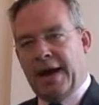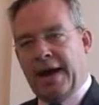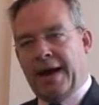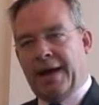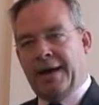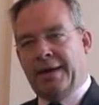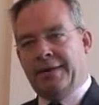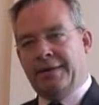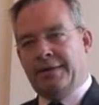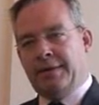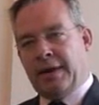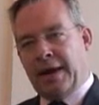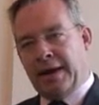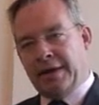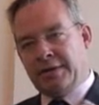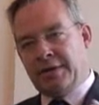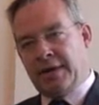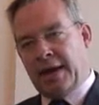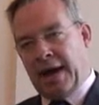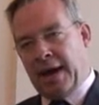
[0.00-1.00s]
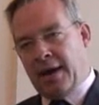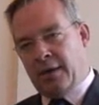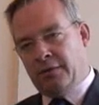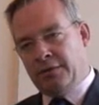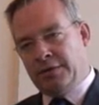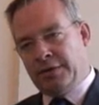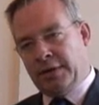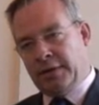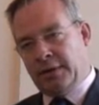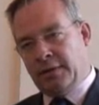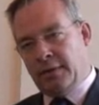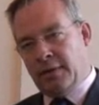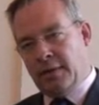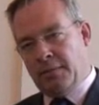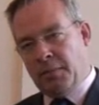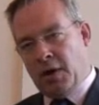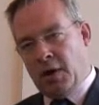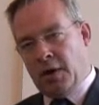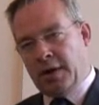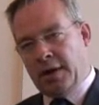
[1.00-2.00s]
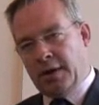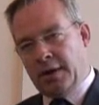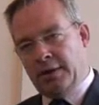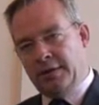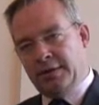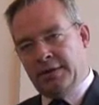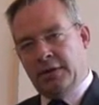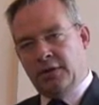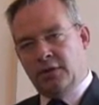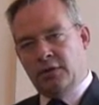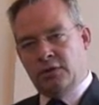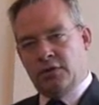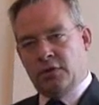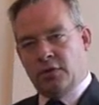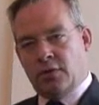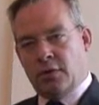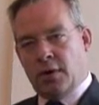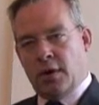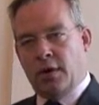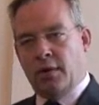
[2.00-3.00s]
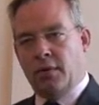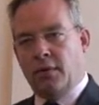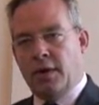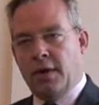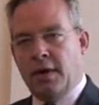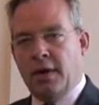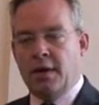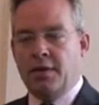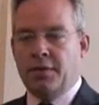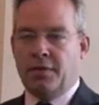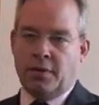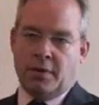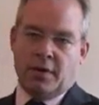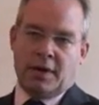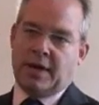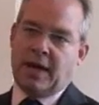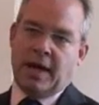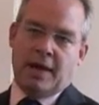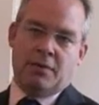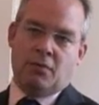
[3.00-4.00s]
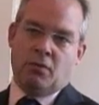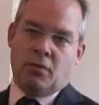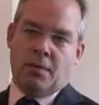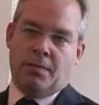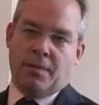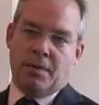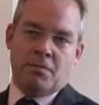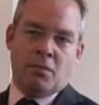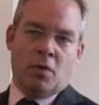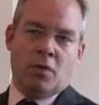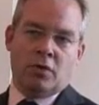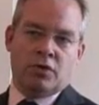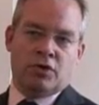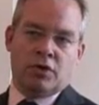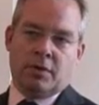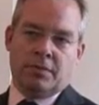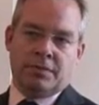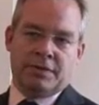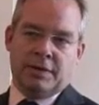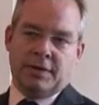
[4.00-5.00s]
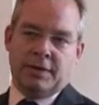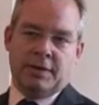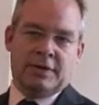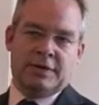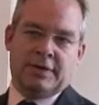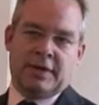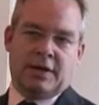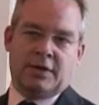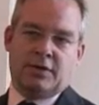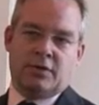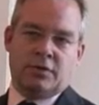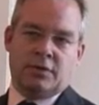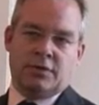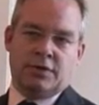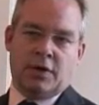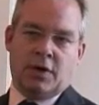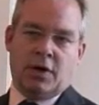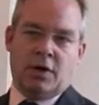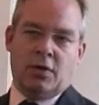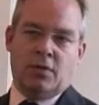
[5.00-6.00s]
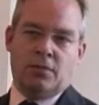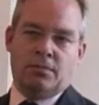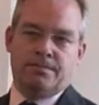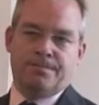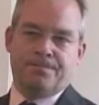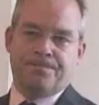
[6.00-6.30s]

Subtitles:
and as the housing market continues to grow, there again will be more jobs in this sector as a whole.